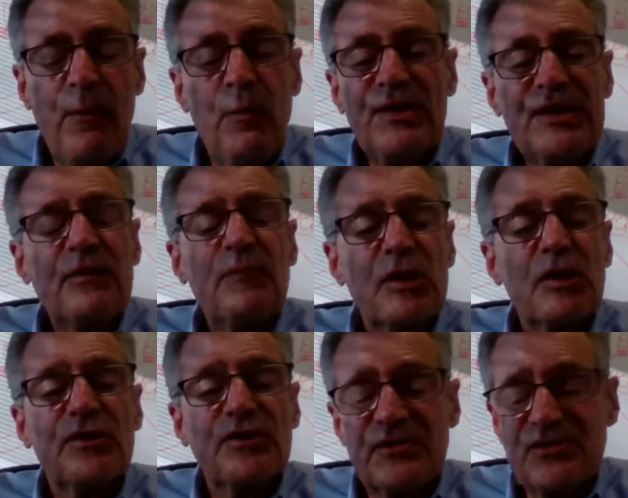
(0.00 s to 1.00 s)
one thing we
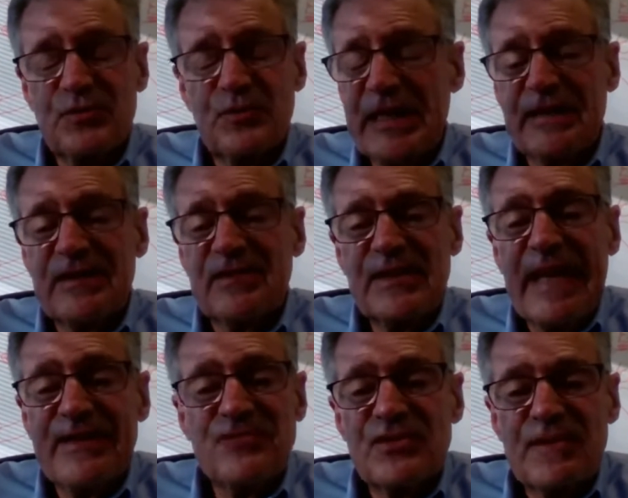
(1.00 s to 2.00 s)
learned this week that
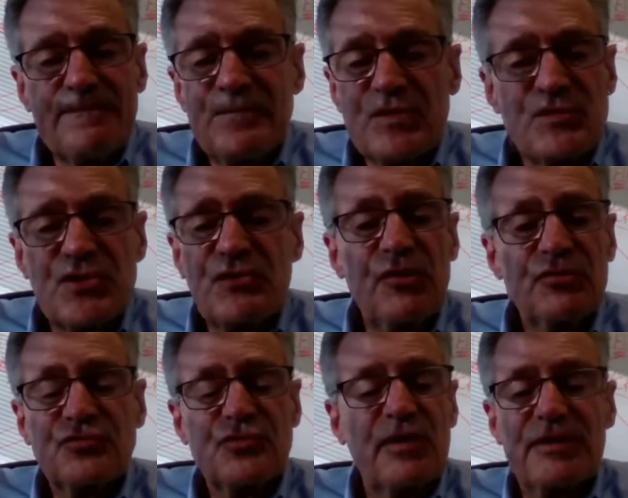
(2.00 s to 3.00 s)
has zero
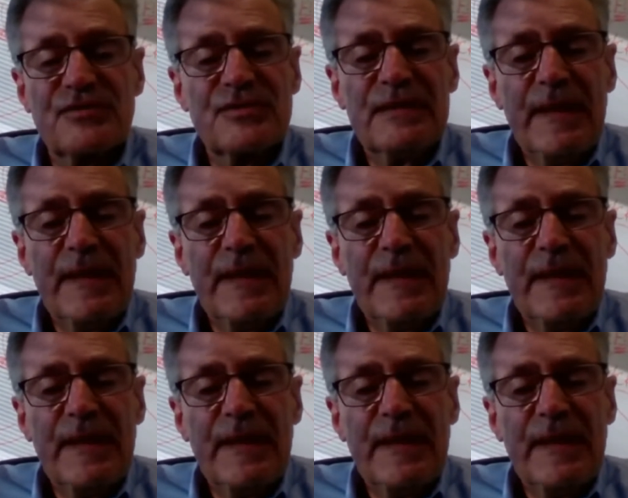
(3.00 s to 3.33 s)
trust.